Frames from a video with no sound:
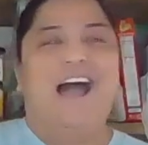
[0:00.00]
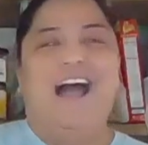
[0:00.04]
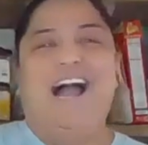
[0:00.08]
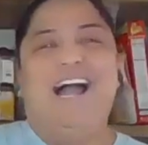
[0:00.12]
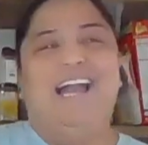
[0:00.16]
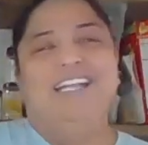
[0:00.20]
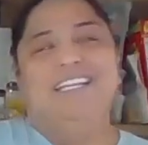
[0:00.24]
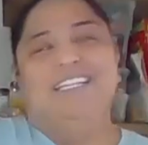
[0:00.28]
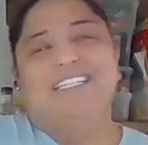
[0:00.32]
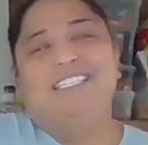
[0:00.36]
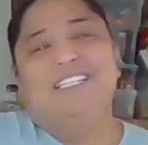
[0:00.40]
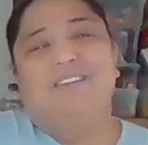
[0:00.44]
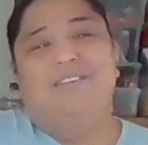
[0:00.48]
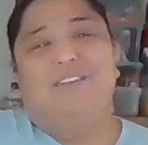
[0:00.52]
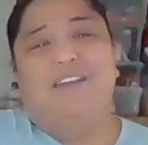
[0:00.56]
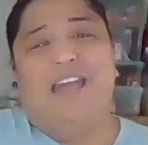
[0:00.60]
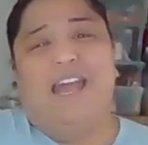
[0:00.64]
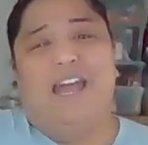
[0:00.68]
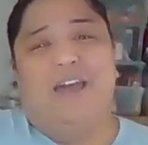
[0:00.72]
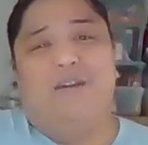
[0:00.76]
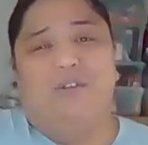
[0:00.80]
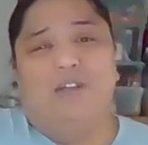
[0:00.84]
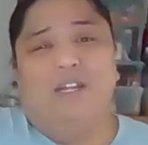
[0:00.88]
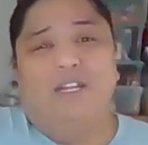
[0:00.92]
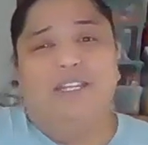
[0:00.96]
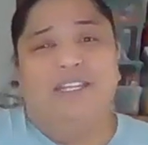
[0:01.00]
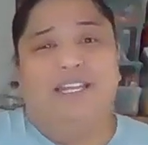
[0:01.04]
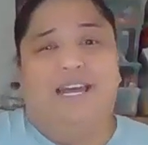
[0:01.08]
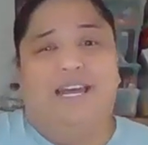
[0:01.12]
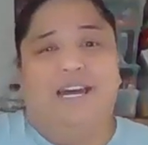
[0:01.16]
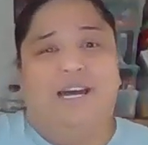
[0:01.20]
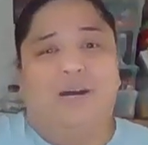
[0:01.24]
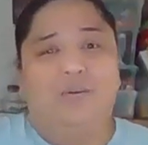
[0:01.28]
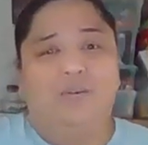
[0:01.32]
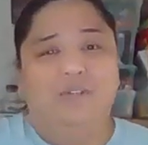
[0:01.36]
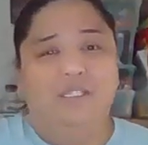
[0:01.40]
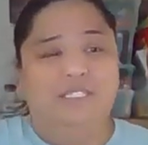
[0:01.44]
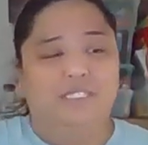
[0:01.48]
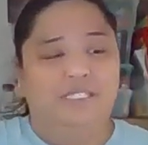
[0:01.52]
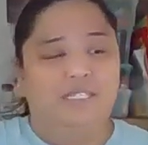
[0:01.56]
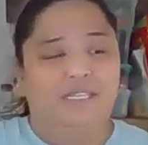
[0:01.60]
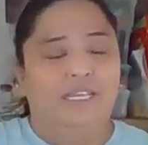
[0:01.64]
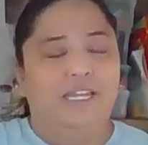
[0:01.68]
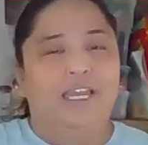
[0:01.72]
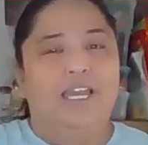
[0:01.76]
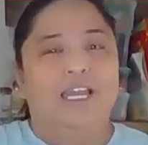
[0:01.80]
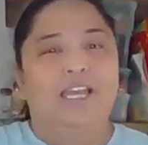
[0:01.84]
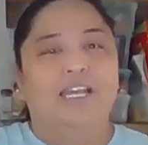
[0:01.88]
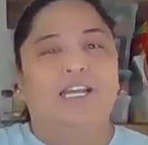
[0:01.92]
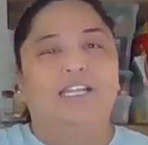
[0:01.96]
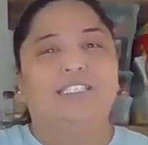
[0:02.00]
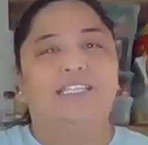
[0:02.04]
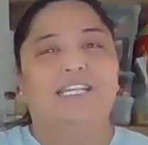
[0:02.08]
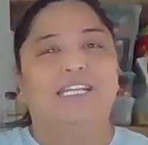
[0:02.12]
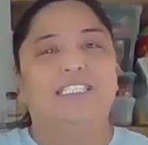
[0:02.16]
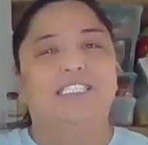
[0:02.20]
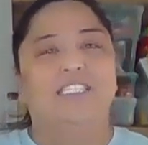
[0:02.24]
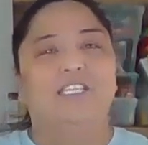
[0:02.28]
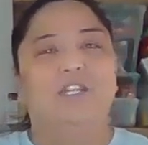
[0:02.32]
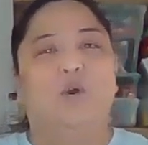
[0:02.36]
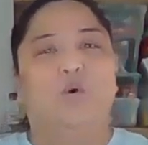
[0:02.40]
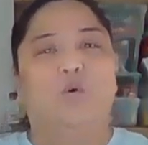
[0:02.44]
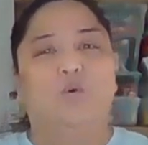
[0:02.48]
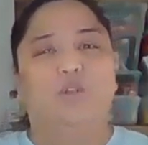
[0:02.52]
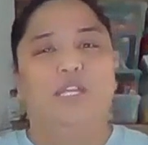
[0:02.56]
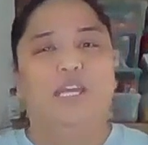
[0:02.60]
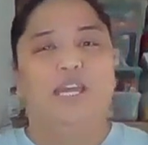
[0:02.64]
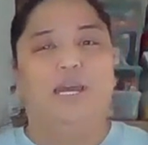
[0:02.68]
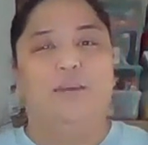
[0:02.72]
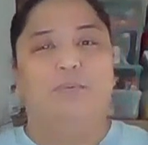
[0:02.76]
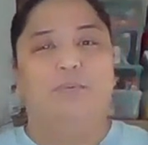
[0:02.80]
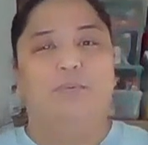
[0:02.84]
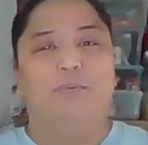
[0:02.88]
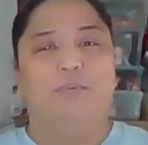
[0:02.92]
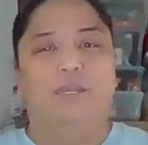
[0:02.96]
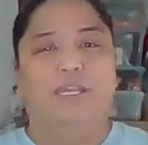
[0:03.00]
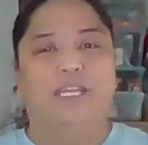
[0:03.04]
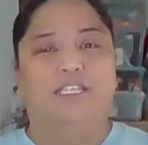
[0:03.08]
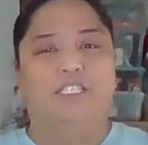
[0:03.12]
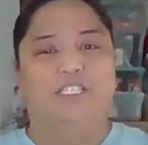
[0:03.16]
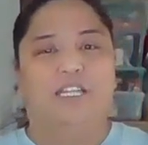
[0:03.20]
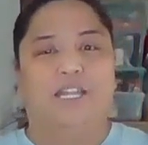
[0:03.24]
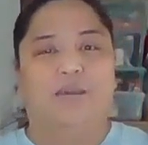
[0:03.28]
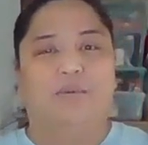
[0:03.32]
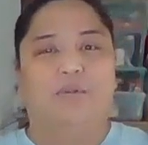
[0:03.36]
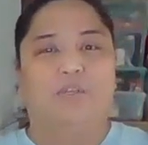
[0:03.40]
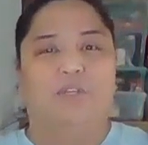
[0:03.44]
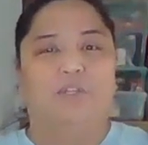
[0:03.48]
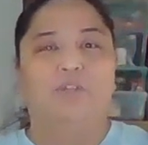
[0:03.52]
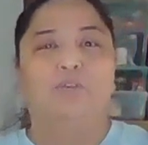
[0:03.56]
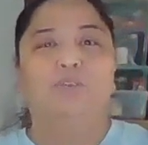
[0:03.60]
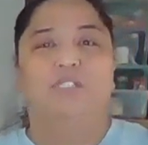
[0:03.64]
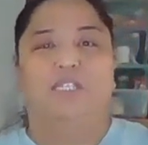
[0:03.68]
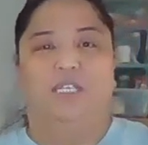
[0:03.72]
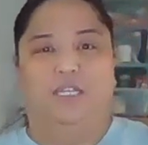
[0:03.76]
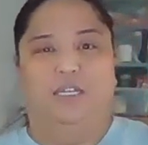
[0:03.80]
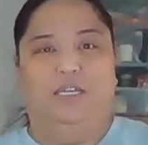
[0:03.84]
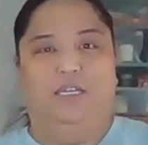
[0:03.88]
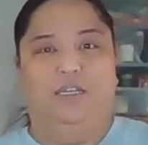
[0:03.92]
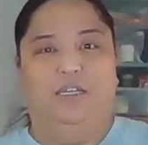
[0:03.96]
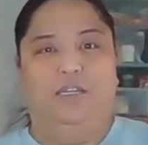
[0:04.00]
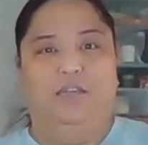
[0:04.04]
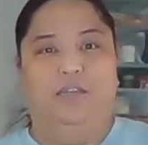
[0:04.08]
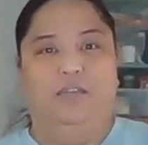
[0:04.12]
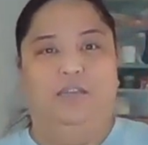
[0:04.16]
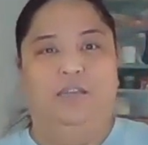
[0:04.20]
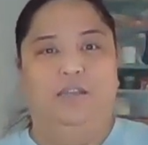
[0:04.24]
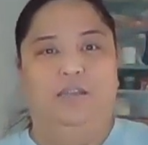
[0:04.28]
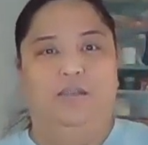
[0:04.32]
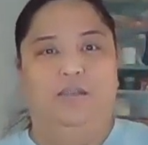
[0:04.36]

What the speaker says: I just never have it in the house because that's the only application I would use it in.